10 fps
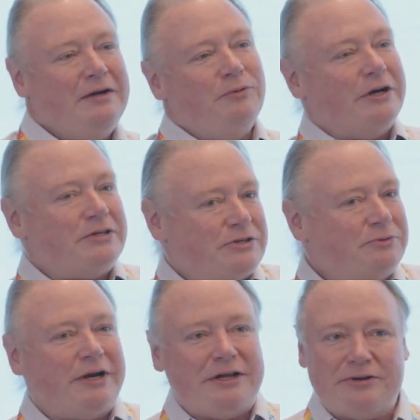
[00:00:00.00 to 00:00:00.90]
We also
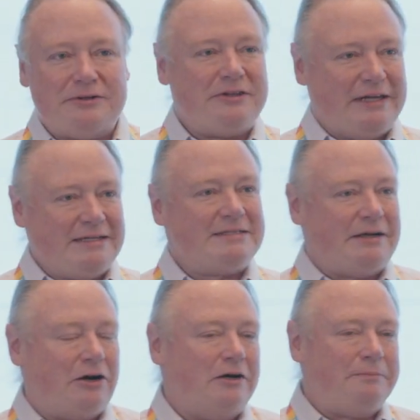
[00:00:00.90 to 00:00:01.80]
run other things
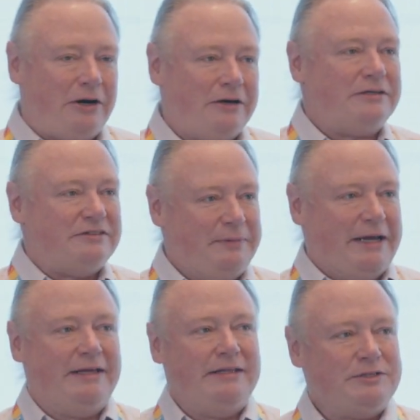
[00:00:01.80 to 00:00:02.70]
that are a part of
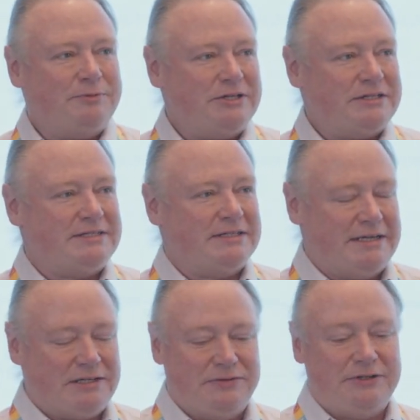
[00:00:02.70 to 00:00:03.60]
making these projects
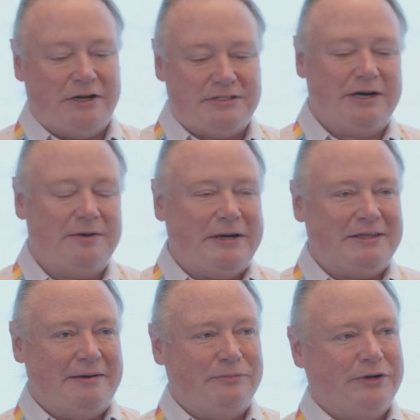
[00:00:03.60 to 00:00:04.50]
successful, and I'll talk about
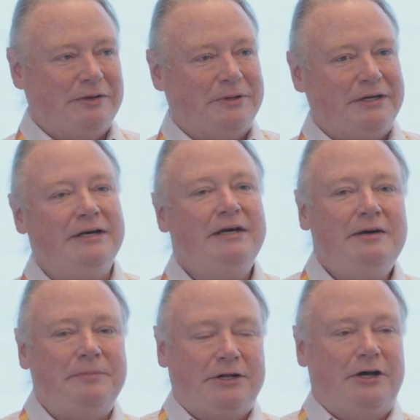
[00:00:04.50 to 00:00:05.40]
that more in a bit.
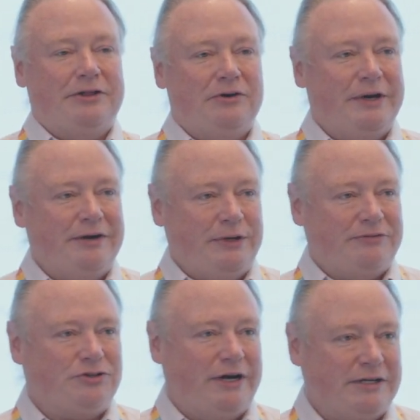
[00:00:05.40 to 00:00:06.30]
But along the way,
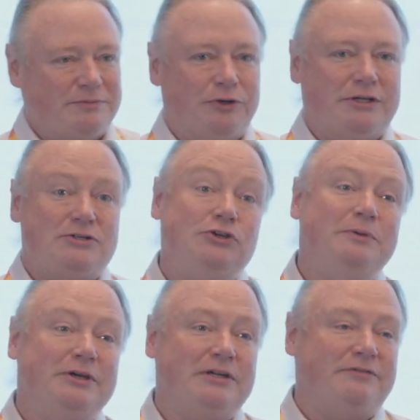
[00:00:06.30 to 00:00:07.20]
we've trained more than 2
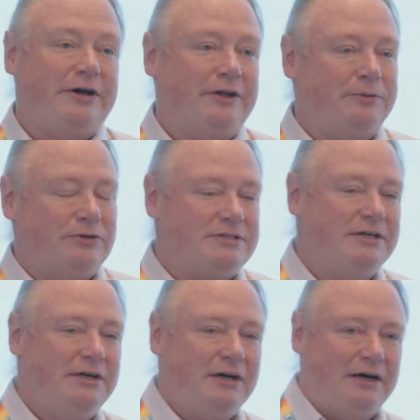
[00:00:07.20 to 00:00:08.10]
million developers
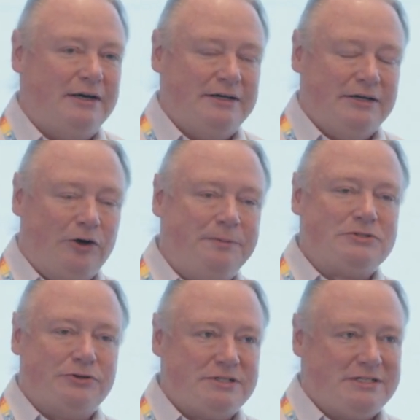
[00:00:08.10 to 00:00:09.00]
on open source